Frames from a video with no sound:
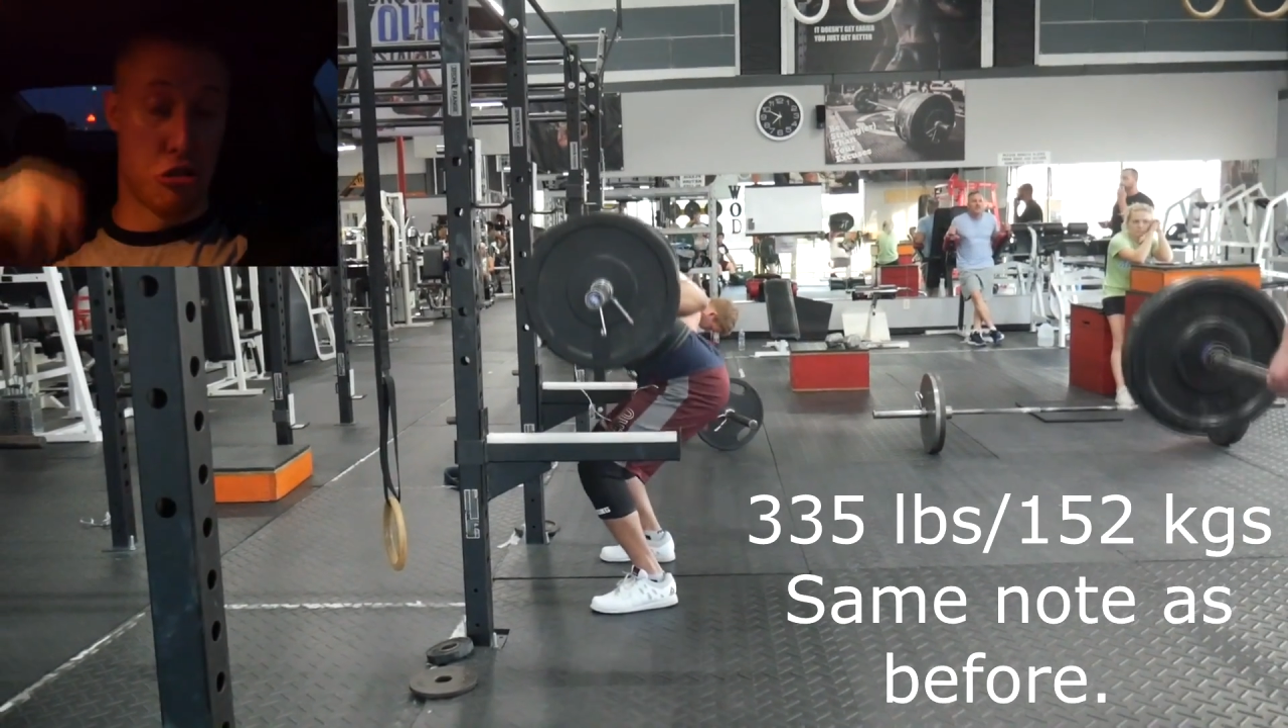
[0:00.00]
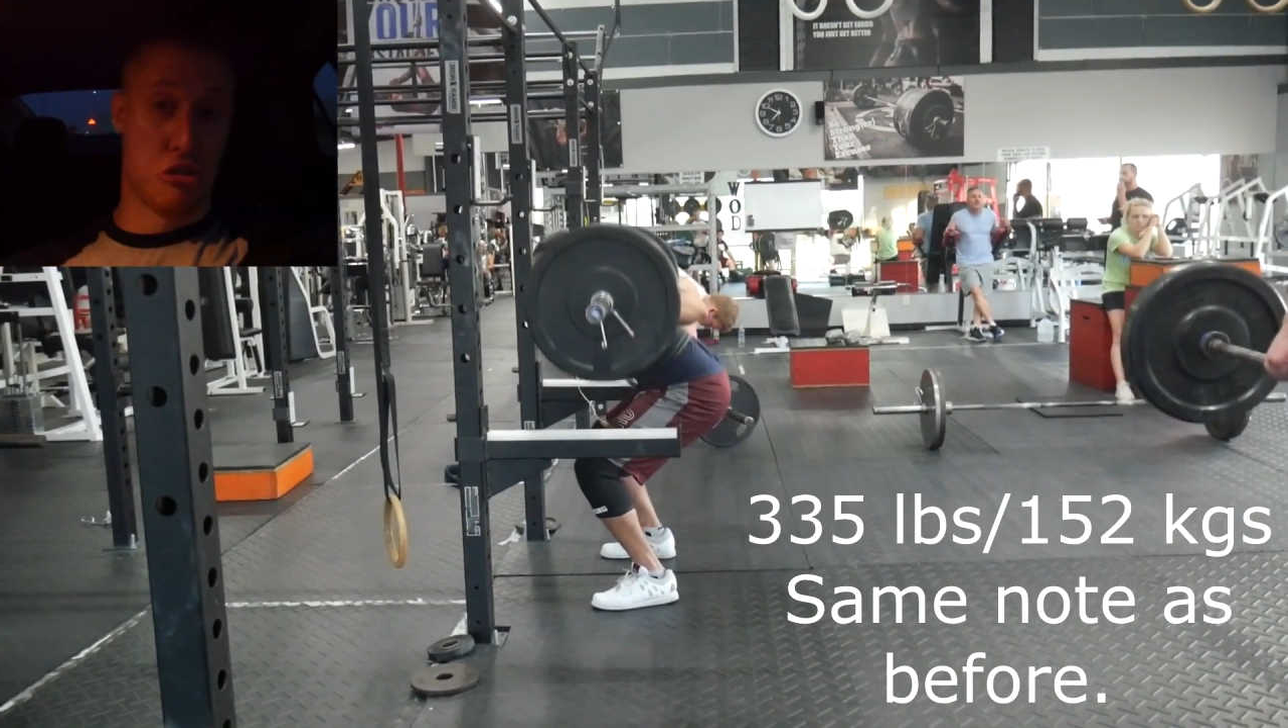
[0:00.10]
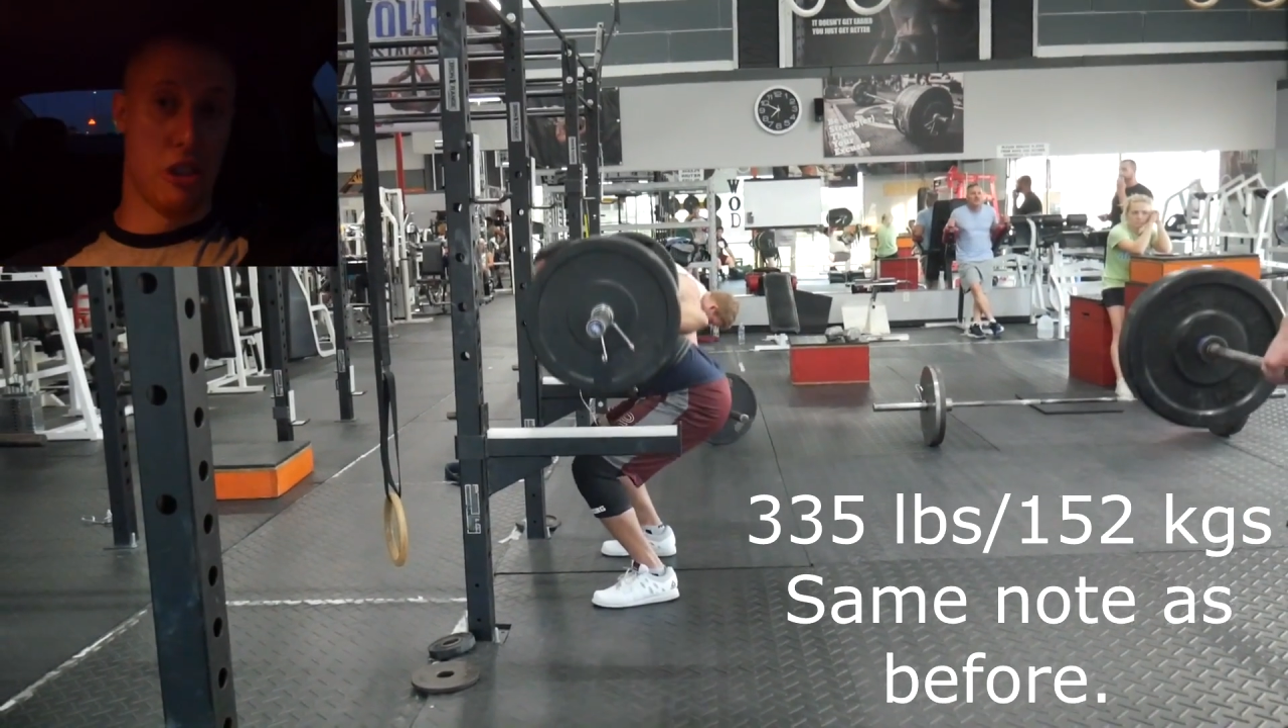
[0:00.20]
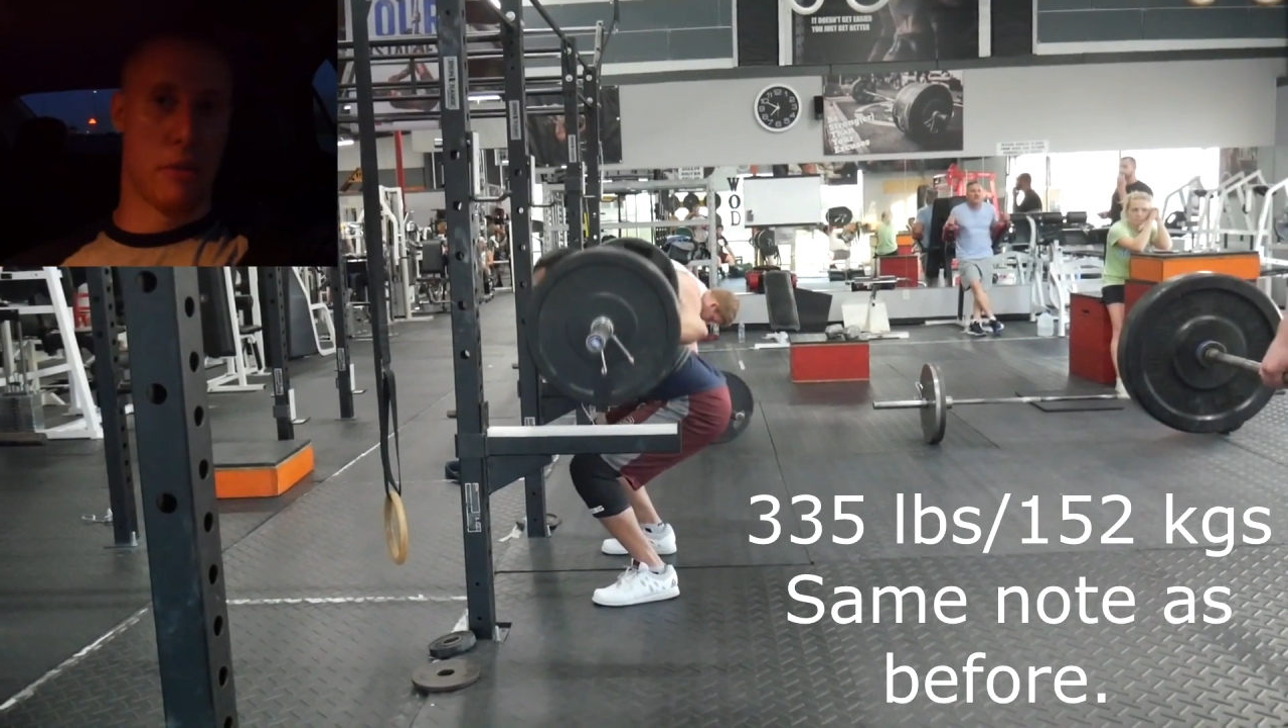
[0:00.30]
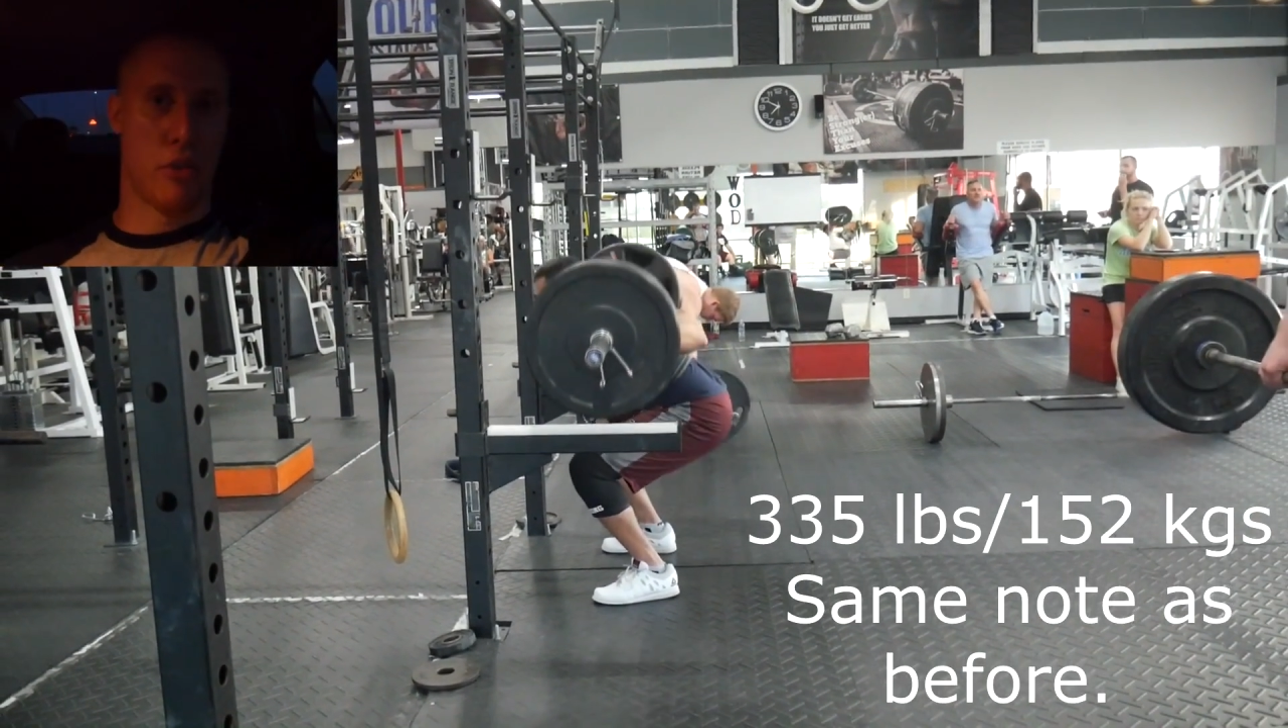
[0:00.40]

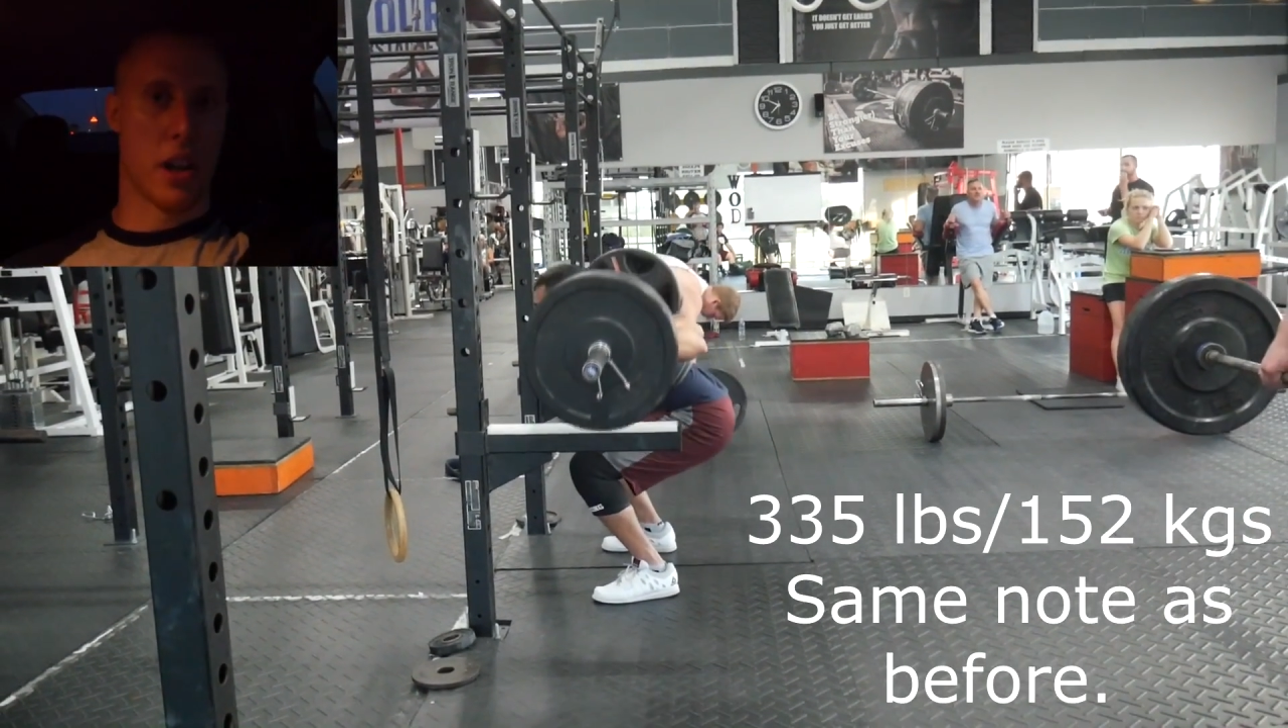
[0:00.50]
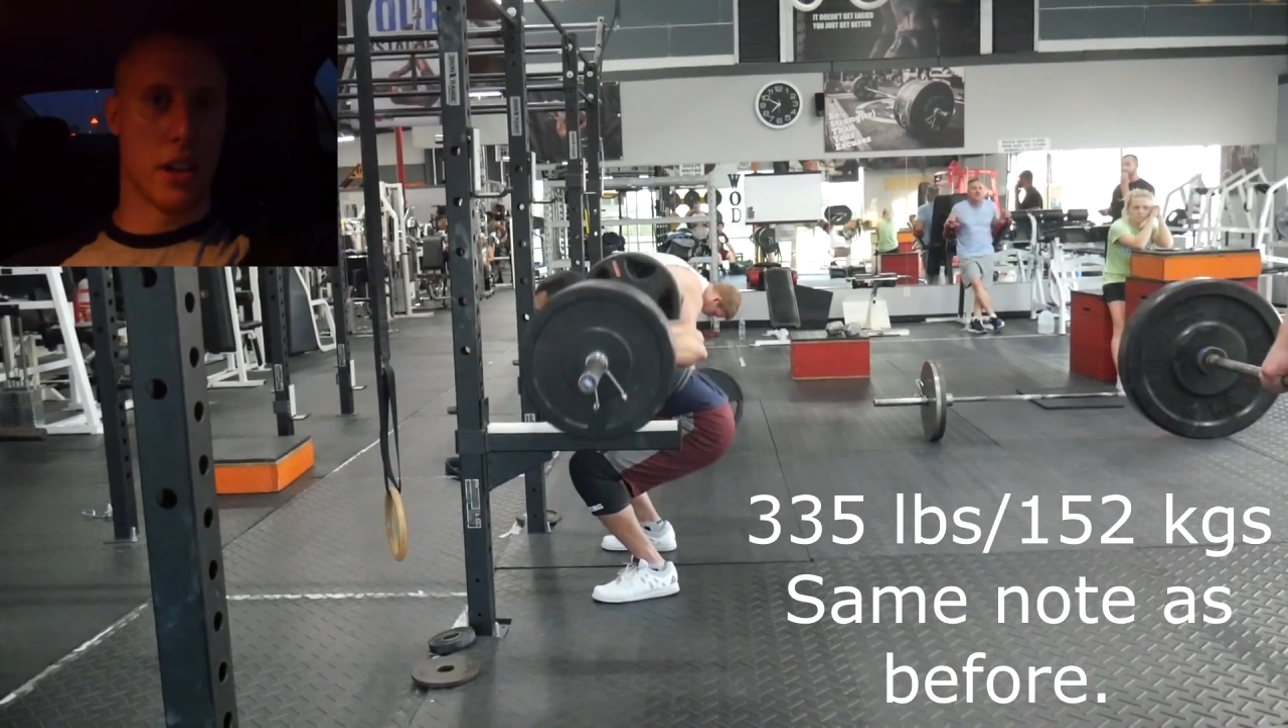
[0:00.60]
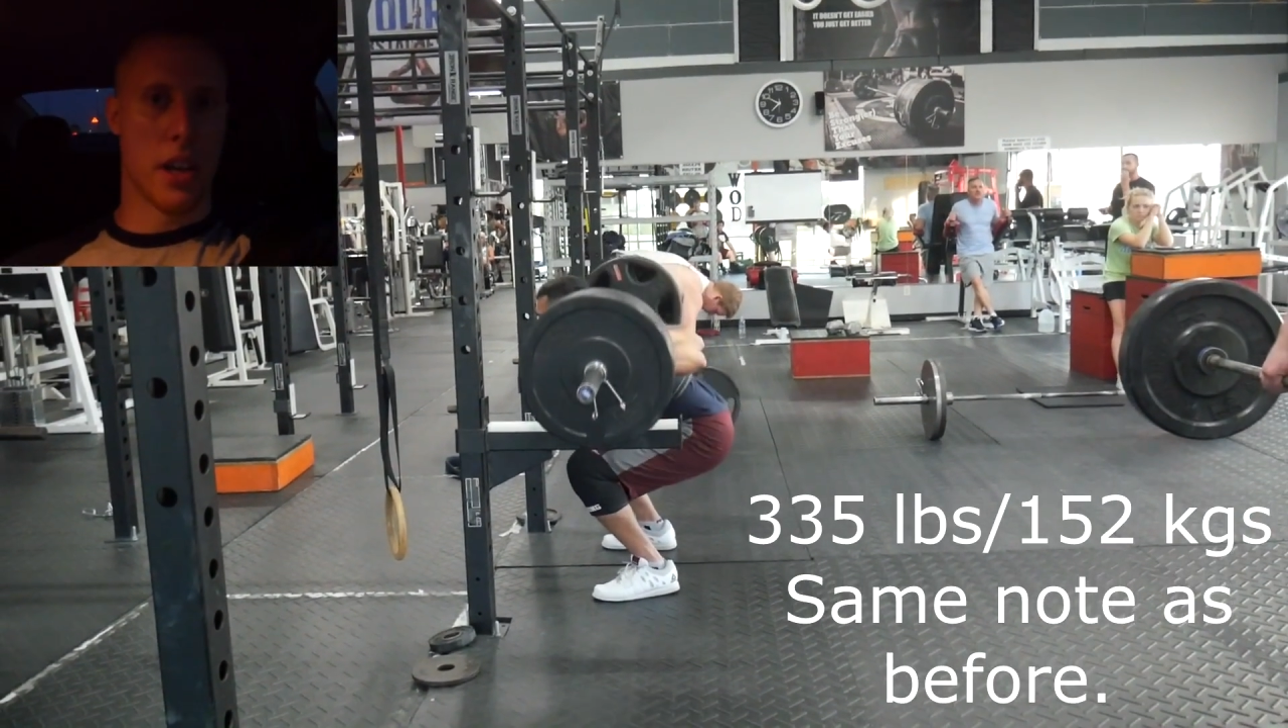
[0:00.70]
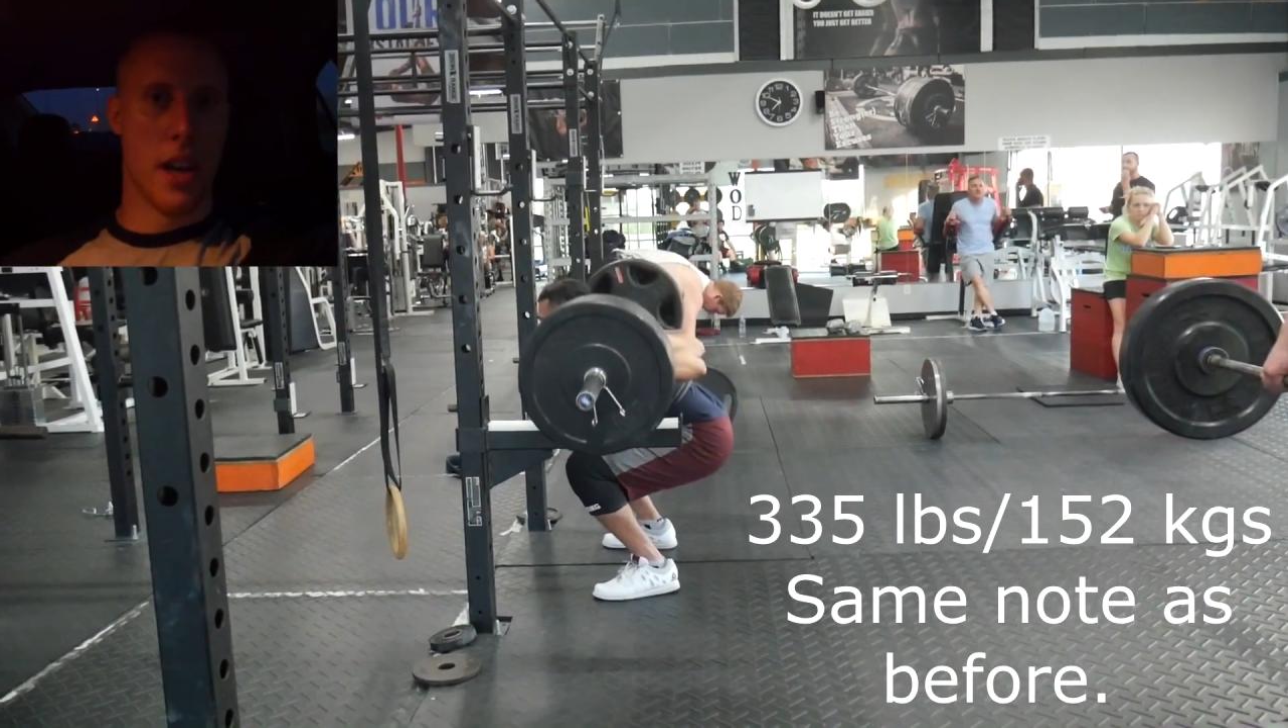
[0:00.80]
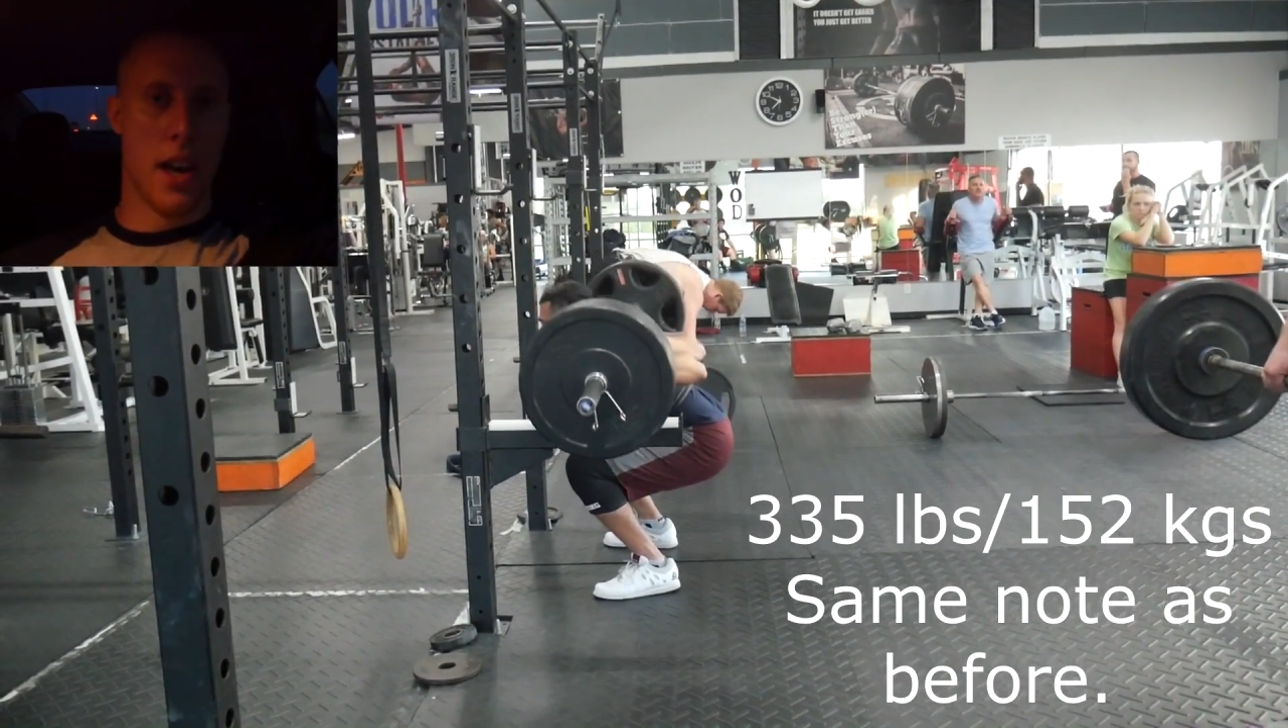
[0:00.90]
just slipped,
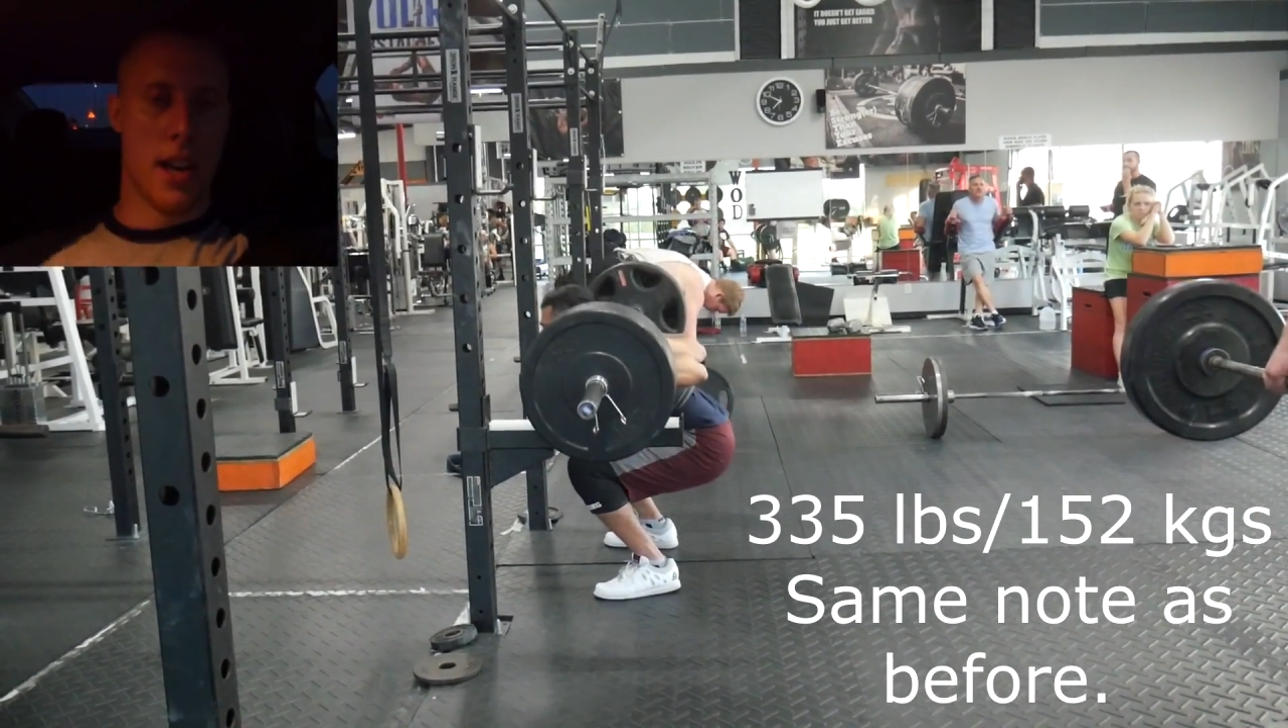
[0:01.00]
frankly.